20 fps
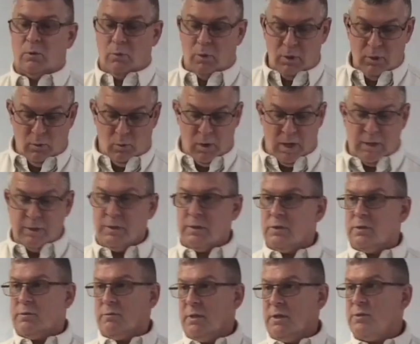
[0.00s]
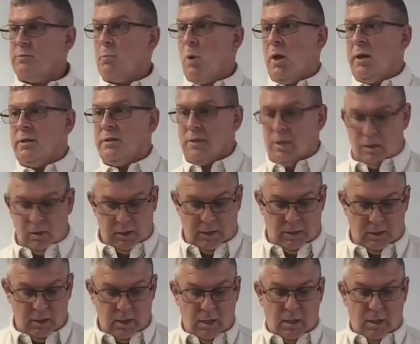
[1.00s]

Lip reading: One of the ways is monetarily.